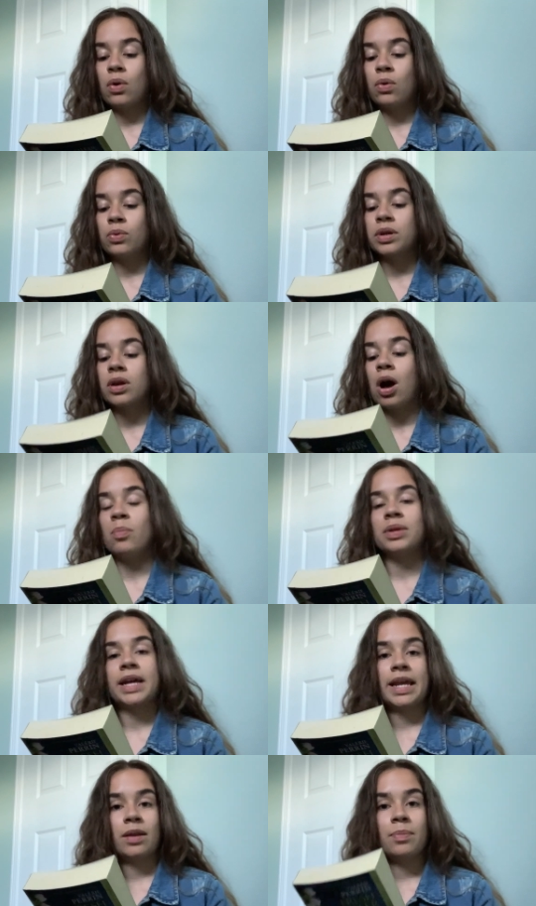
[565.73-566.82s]
own
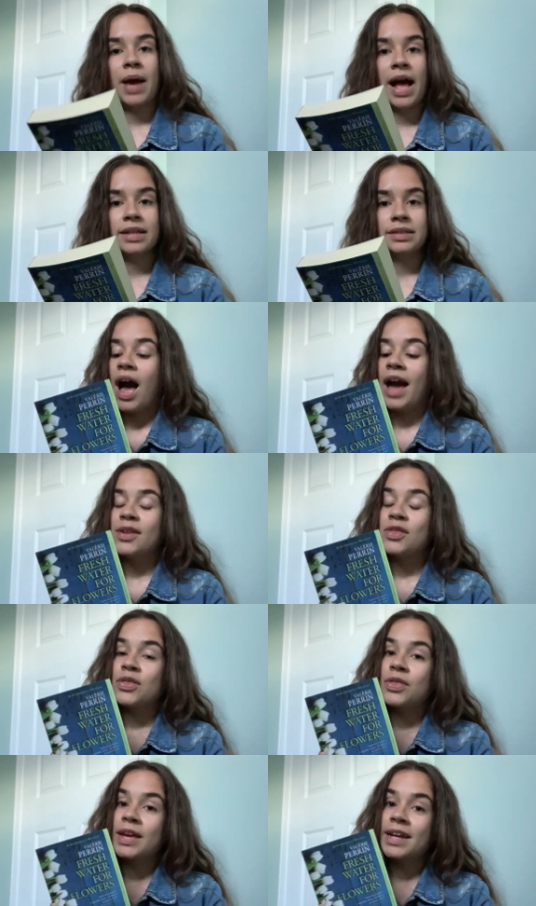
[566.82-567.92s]
complicated past. I
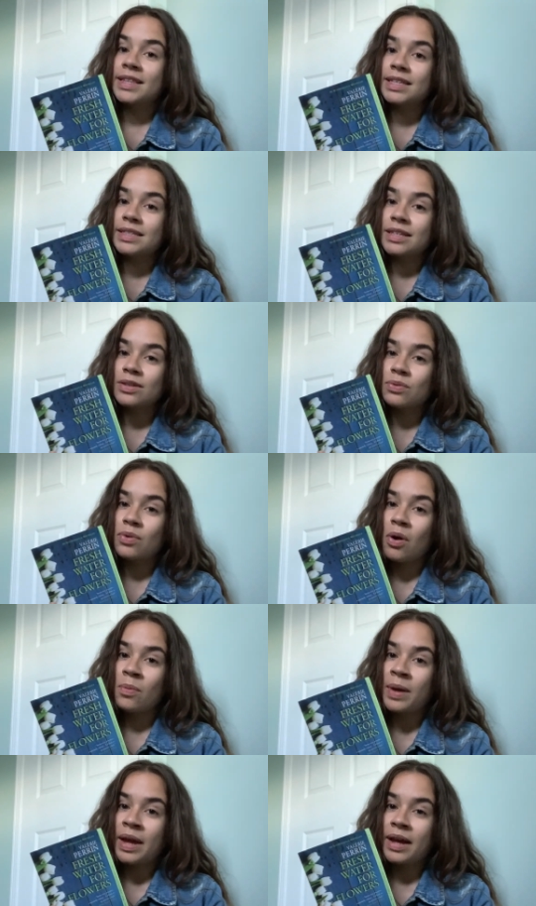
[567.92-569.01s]
think this is a
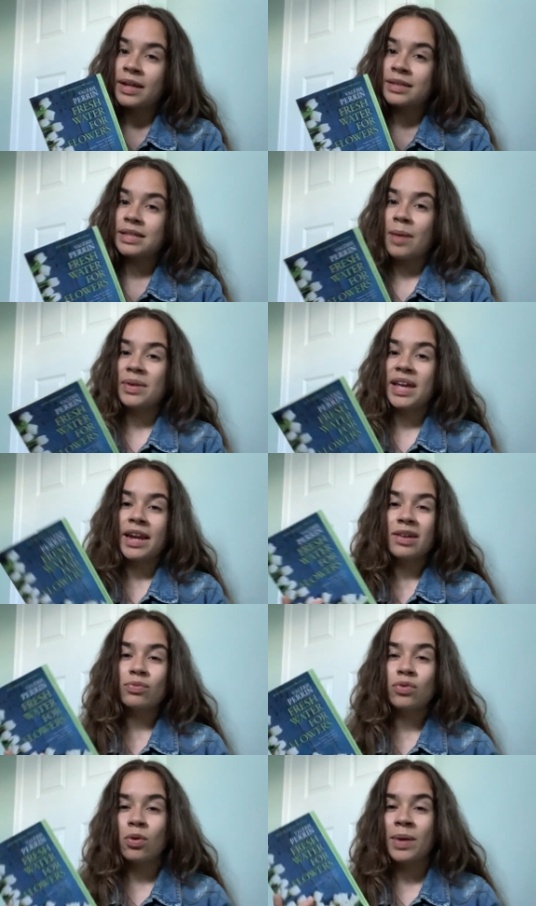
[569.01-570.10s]
romance. I'm
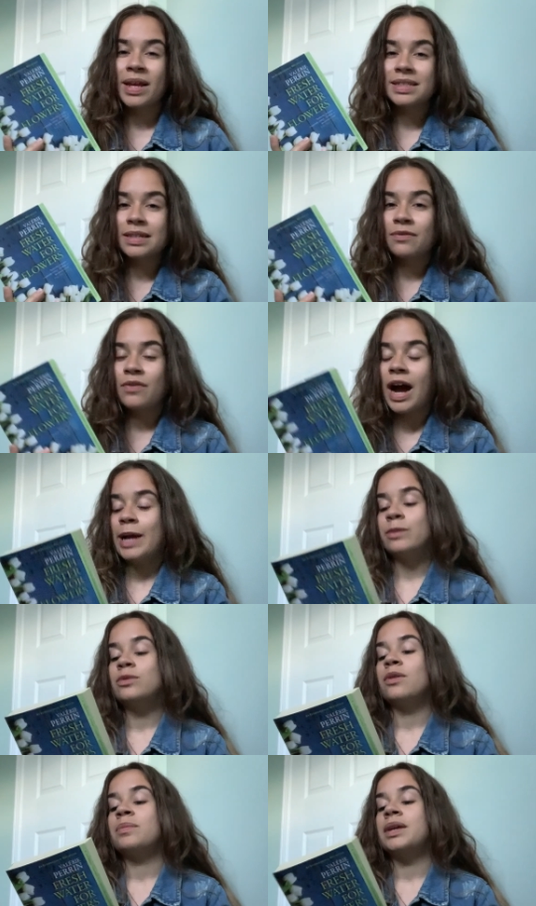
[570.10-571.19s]
getting romancy
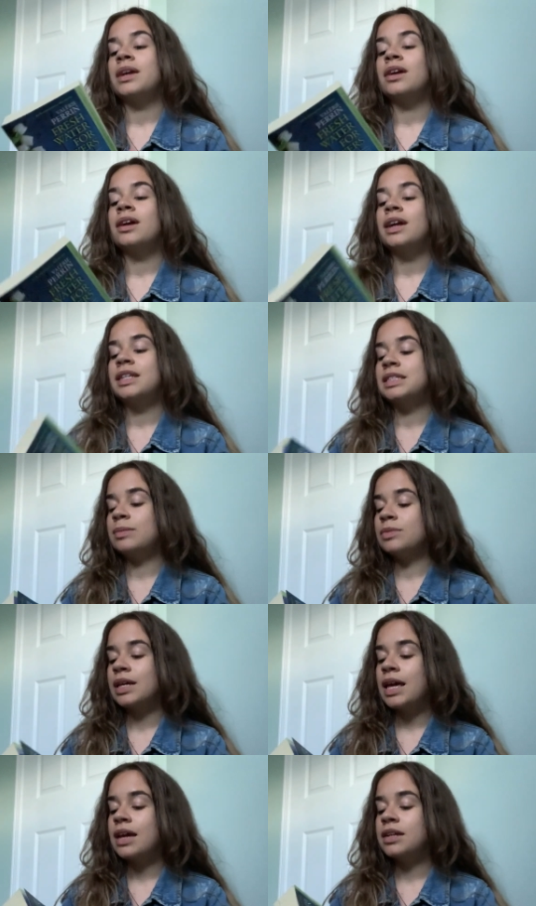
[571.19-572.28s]
vibes from here. It seems
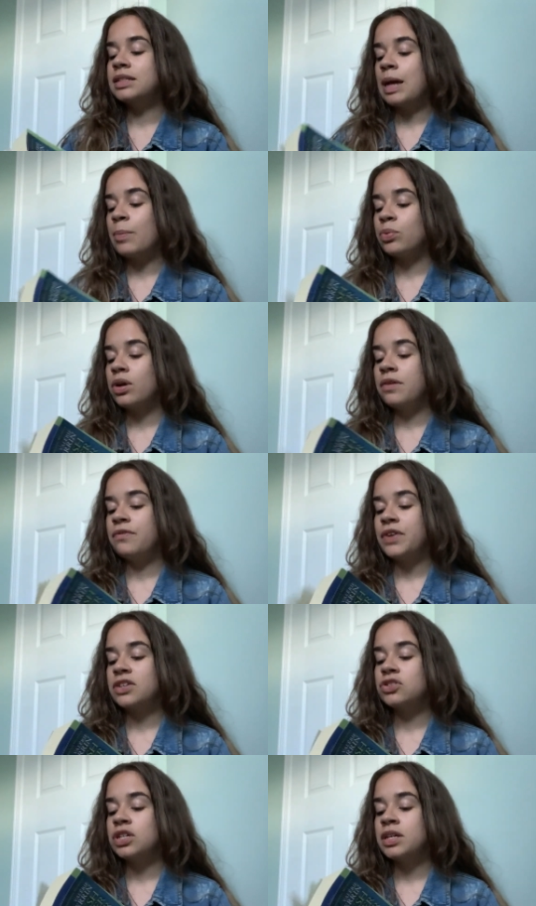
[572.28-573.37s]
like a contemporary
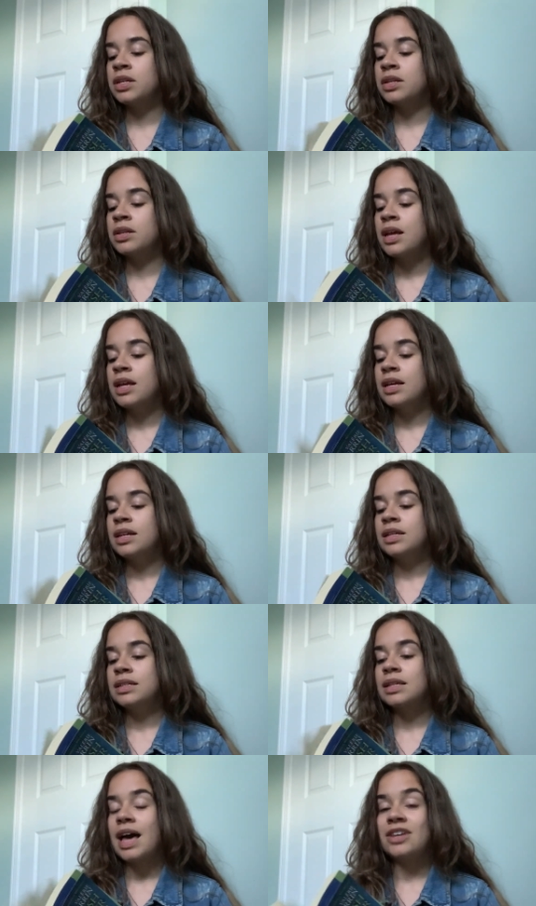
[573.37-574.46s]
fiction
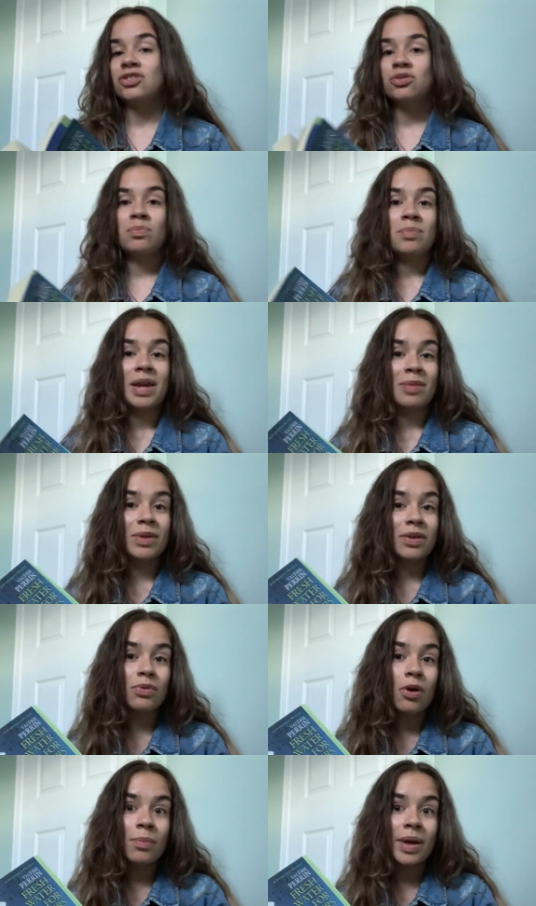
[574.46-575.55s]
/ maybe
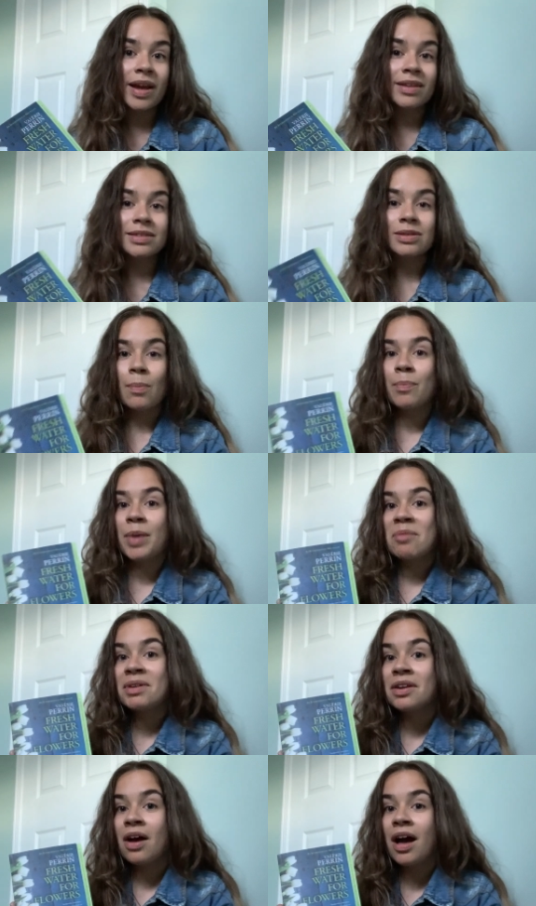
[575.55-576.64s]
romance,
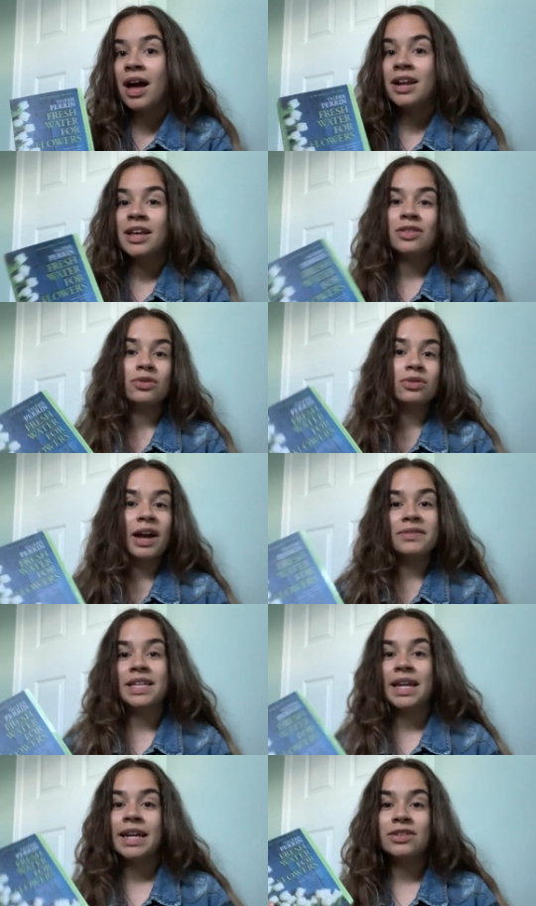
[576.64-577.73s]
maybe not. Their lives
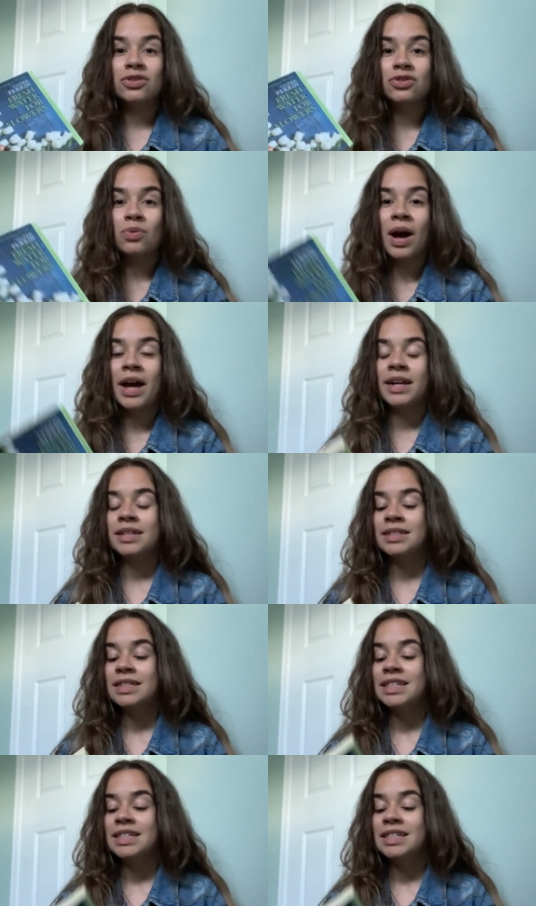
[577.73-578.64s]
getting intertwined.